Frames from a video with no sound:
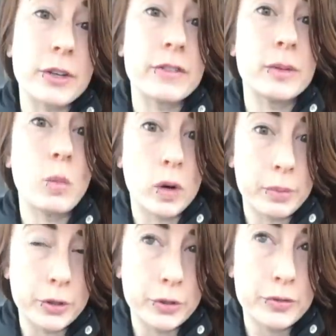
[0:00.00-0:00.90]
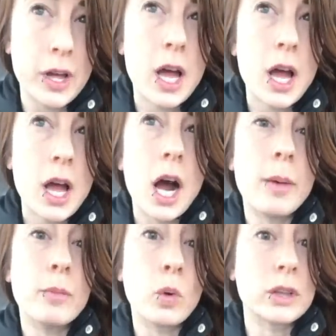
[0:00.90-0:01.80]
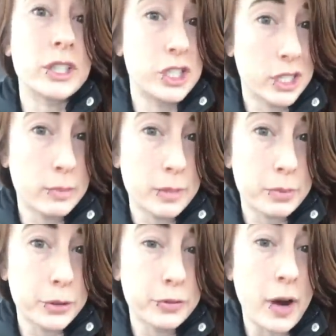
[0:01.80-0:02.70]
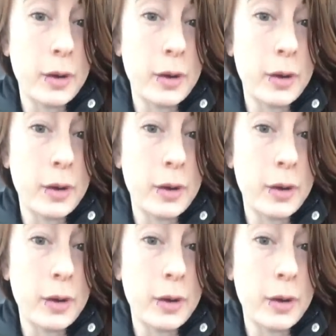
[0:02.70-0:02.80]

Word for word: even more proof, um, more legitimate proof,